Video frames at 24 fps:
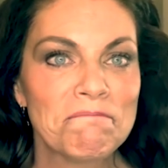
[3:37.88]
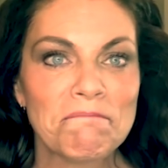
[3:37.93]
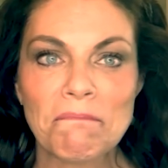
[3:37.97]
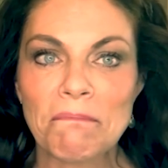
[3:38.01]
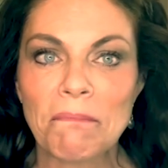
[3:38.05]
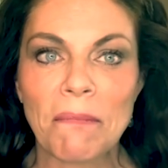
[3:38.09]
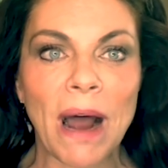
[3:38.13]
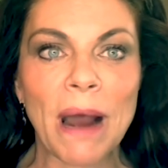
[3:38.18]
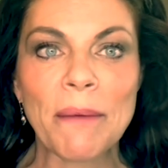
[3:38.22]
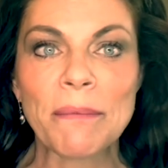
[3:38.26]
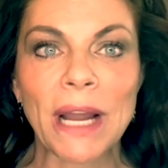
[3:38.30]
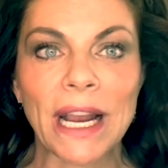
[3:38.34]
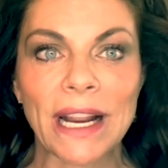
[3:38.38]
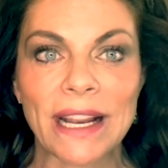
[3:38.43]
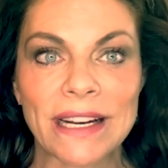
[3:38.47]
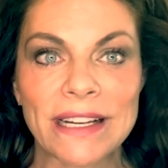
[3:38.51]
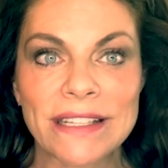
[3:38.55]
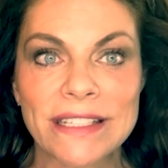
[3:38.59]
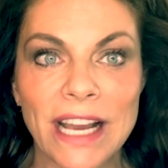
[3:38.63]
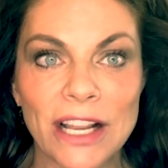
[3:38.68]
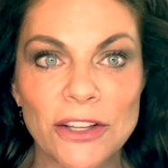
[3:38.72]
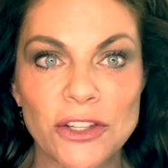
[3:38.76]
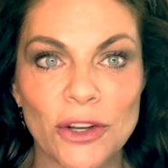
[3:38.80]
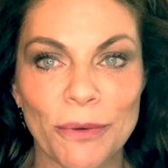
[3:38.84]
I'm not going to
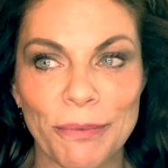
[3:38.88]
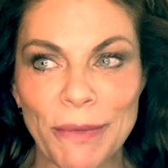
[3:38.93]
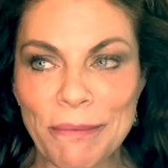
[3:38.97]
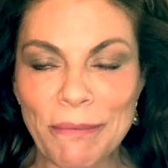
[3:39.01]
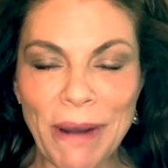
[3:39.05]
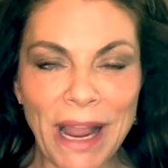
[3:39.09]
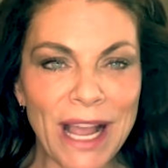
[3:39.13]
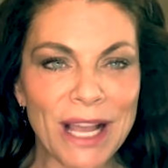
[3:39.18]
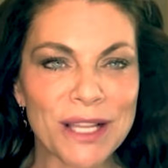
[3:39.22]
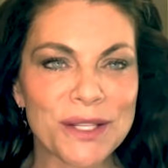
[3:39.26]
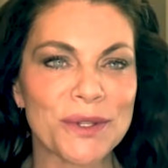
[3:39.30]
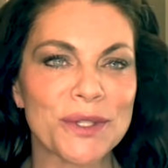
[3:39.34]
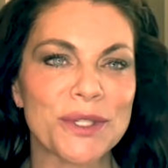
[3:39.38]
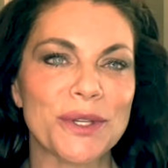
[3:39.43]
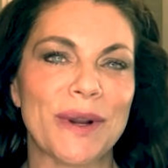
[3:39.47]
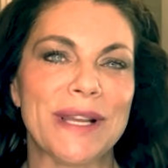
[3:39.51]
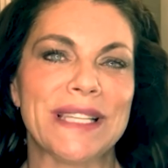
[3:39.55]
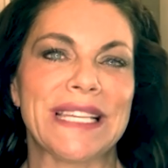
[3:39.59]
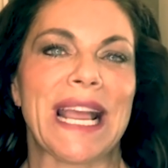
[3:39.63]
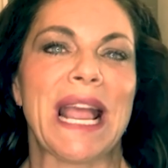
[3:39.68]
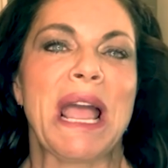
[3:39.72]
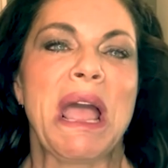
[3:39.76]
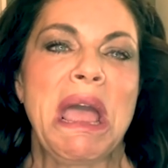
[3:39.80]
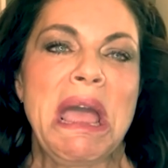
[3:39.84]
touch them. And my husband's always
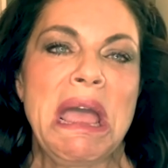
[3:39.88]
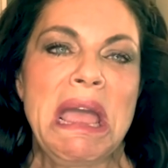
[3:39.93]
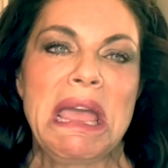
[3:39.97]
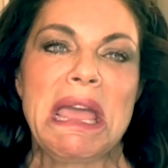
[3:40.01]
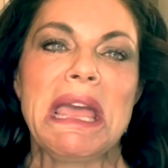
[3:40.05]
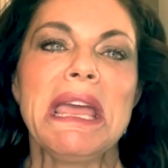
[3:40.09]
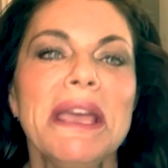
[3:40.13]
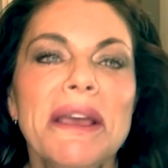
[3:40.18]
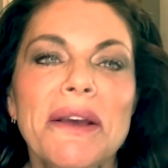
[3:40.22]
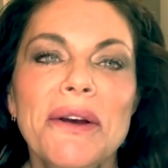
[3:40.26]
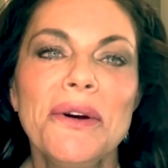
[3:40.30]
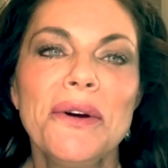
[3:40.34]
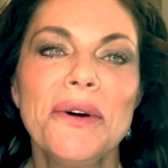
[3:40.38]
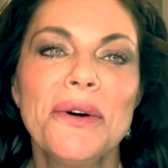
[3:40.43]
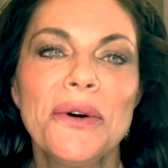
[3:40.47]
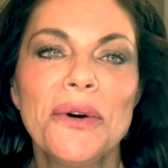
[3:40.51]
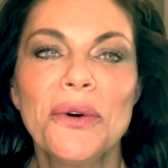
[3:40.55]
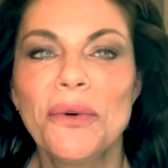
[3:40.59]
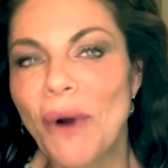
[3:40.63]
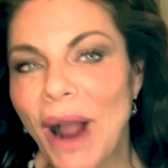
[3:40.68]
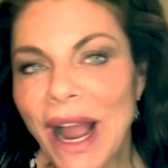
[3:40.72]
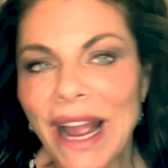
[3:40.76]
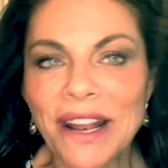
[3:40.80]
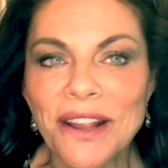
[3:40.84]
like, ew,
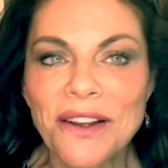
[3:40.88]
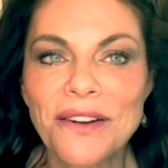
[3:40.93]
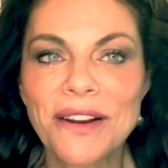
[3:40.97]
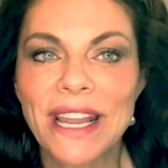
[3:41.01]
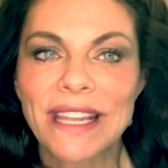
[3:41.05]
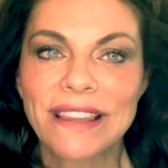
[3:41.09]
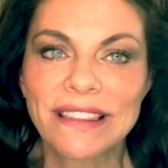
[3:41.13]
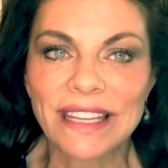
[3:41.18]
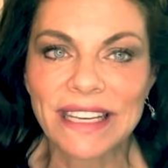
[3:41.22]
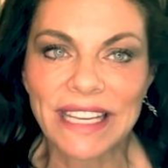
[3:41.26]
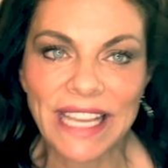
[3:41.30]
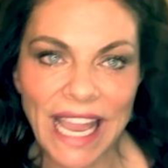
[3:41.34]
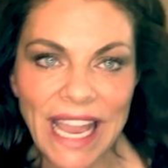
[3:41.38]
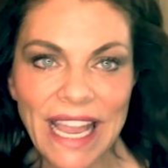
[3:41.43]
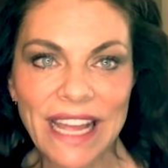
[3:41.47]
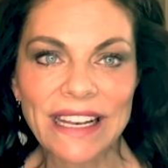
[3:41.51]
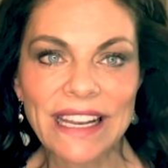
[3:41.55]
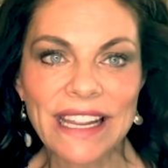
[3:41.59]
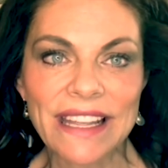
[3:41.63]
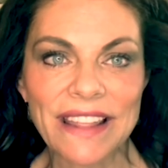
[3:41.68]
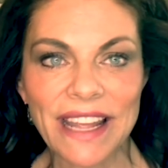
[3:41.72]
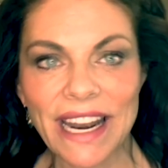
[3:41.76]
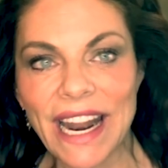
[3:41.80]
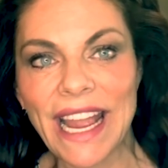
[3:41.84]
why do you get the candy
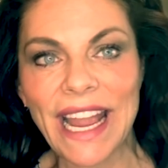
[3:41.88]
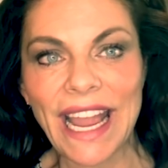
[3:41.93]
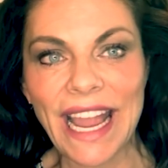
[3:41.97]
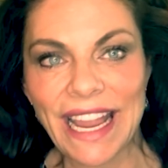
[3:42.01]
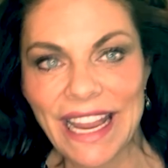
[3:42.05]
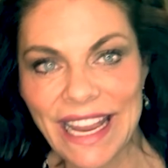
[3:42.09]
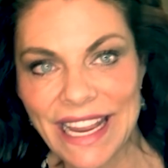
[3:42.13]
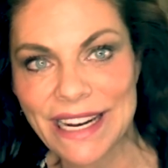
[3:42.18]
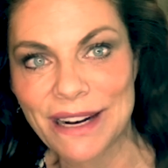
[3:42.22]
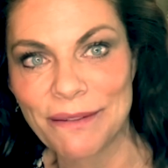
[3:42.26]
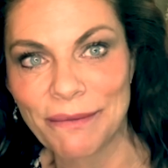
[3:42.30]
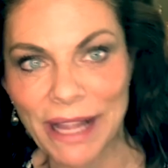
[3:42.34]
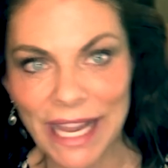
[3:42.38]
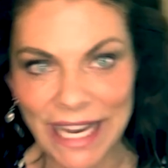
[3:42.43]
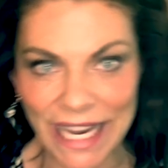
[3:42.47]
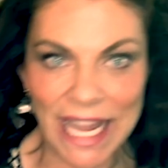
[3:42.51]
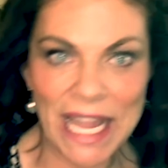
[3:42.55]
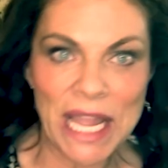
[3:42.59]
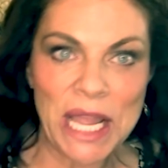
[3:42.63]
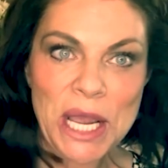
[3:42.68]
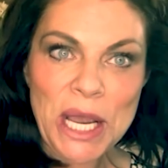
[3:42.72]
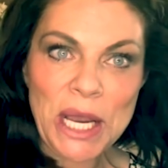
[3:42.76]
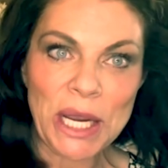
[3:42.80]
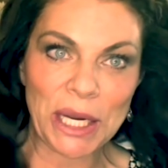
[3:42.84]
that I hate? And I'm like,
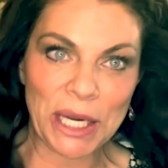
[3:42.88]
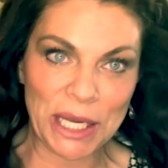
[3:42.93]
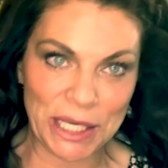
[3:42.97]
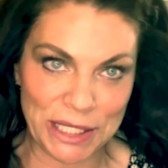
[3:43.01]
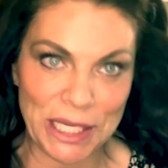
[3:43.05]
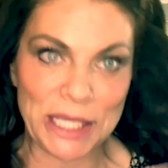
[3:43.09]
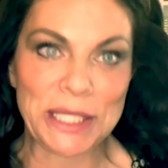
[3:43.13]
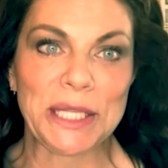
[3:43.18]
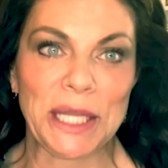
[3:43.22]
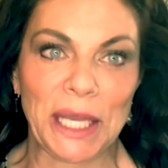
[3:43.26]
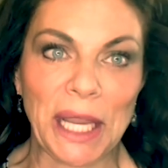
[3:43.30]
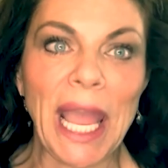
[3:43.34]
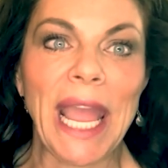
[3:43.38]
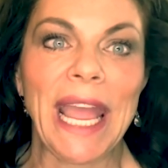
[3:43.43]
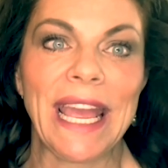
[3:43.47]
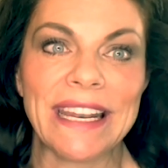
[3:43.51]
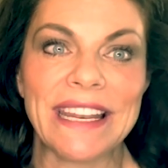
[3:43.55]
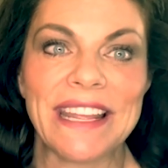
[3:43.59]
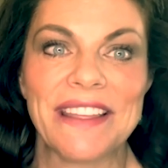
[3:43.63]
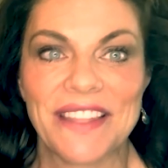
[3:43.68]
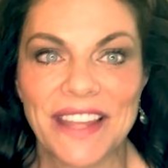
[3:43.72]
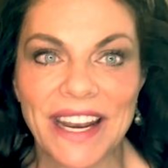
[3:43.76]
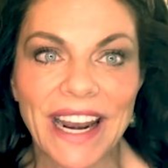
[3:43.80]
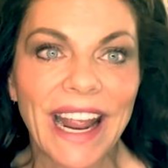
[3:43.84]
because it's the candy
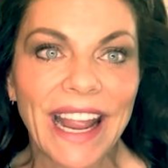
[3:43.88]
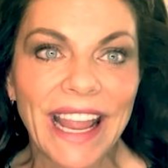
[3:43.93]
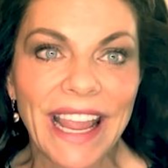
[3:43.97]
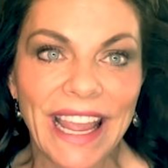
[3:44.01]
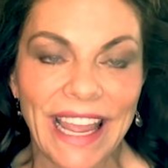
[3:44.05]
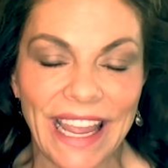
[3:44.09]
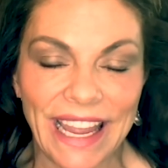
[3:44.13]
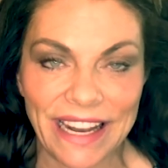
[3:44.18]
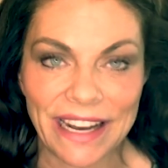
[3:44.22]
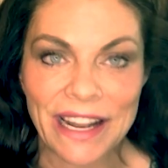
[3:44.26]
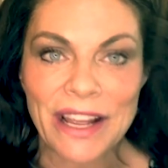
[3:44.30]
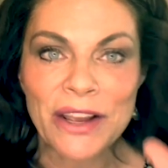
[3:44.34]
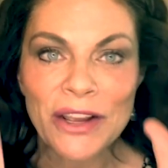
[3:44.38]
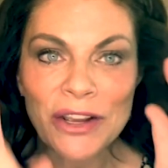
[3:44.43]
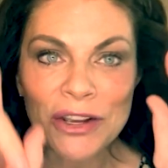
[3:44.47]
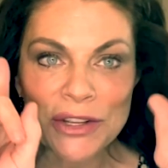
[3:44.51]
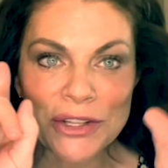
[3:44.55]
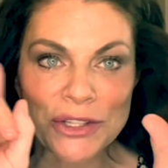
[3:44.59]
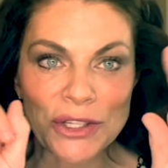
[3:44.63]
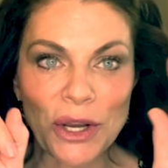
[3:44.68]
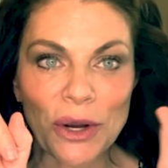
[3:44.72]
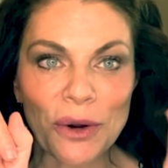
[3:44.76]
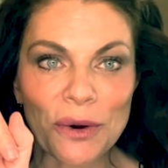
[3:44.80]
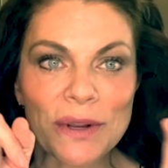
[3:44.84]
that I hate.
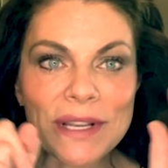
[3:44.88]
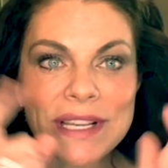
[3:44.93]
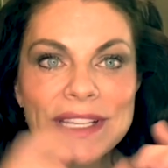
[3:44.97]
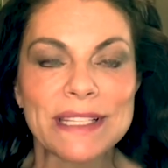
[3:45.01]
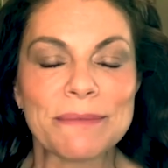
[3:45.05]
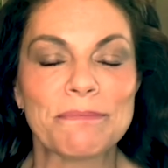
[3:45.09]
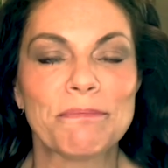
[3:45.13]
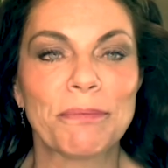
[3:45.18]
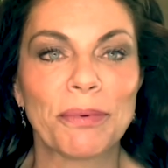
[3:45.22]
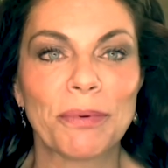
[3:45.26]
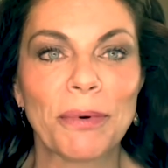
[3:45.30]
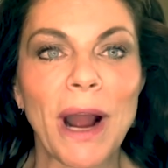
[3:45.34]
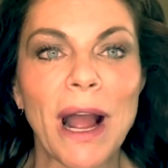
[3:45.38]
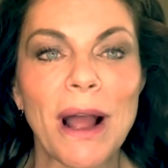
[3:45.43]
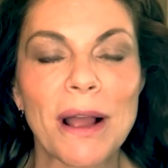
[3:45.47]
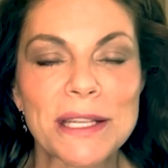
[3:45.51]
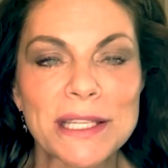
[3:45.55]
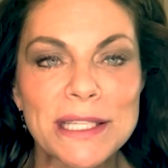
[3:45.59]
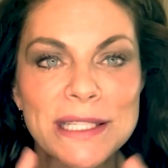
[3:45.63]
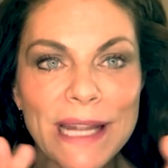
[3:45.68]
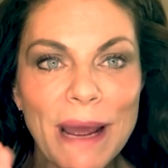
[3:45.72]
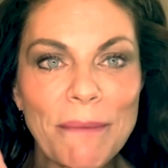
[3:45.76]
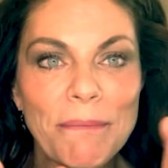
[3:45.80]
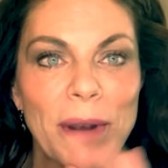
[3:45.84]
So
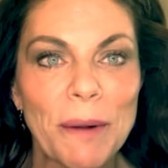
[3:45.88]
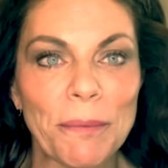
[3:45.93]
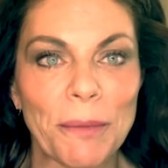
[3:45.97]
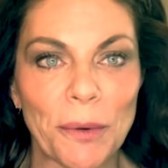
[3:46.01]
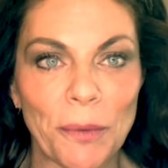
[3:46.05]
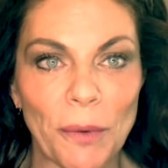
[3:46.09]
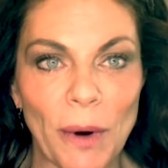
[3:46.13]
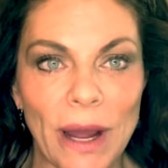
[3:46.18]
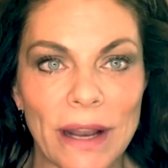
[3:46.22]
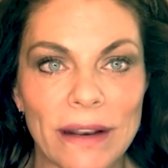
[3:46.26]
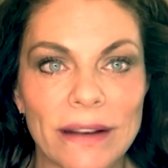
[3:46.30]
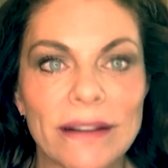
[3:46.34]
step number 1,